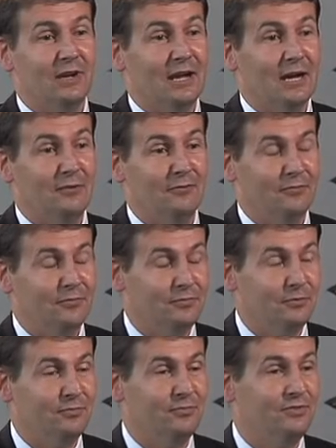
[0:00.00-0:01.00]
some
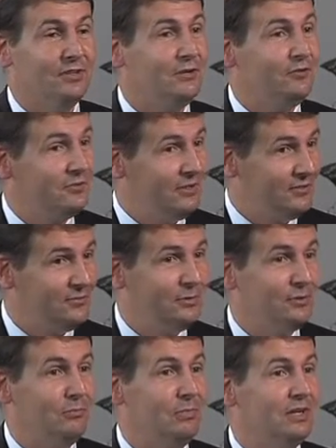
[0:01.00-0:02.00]
serious customer
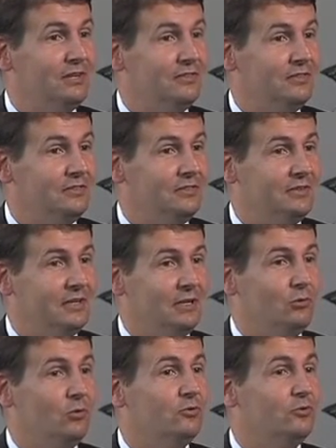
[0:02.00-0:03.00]
complaints. It will also
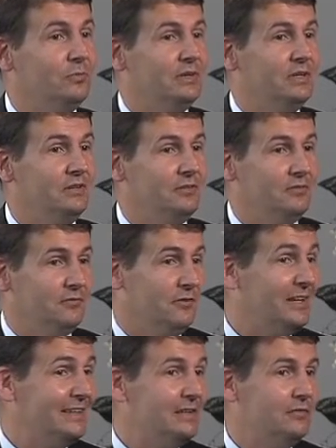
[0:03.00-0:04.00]
be very
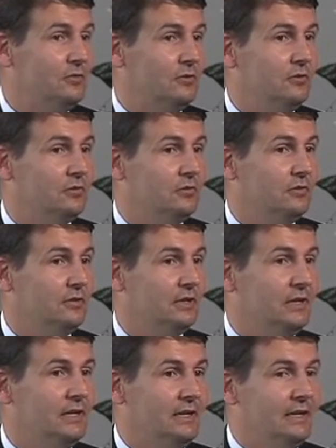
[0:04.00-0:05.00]
difficult.
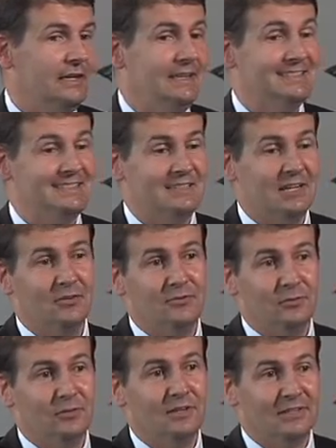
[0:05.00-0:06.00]
Instead of doing it
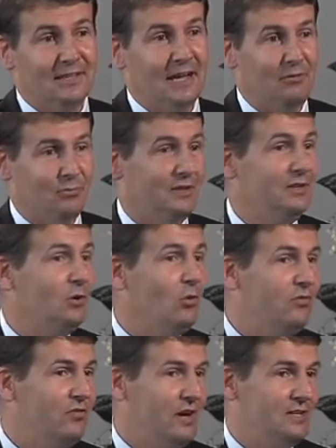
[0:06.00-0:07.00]
that way, the
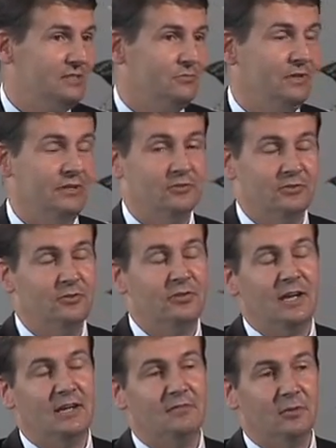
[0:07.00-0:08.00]
old-fashioned way. So today, if you
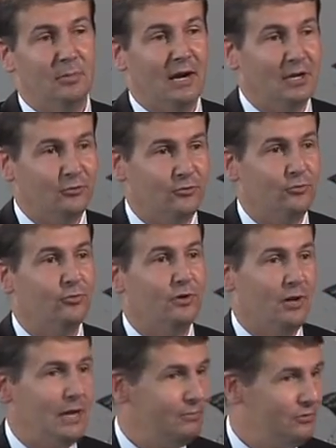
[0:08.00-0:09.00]
buy a store,
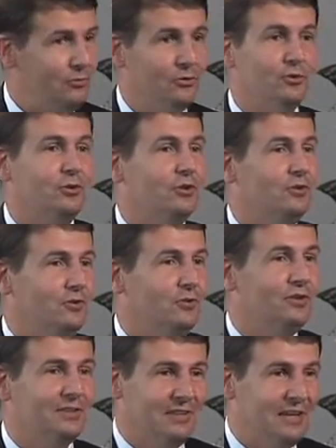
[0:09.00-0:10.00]
absolutely, you can tether
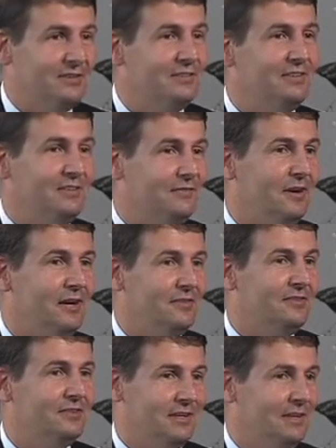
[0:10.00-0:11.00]
the device and
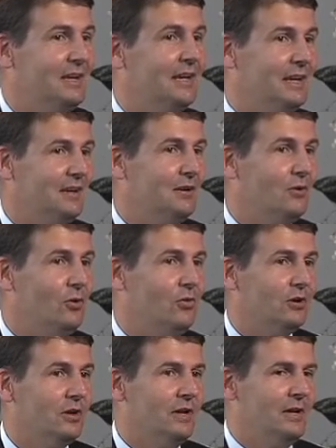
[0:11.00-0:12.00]
get it going.
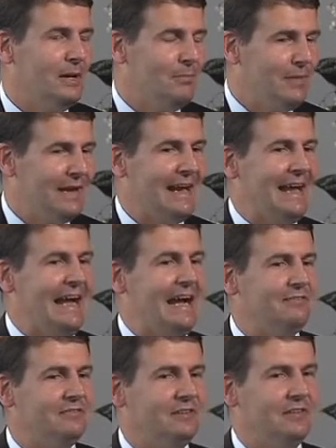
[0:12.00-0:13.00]
But after
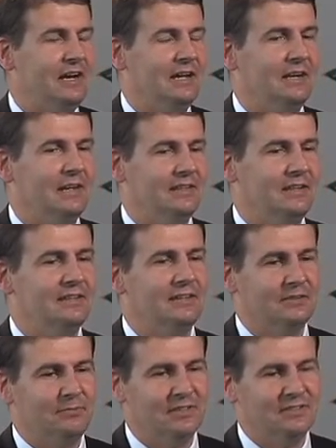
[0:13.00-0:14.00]
that, I think the
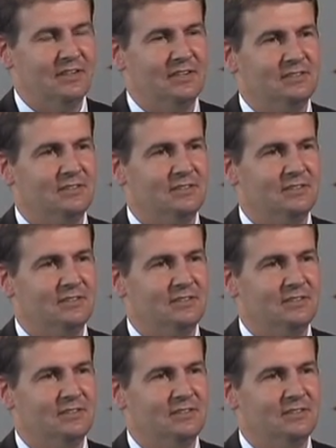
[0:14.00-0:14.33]
expectation is,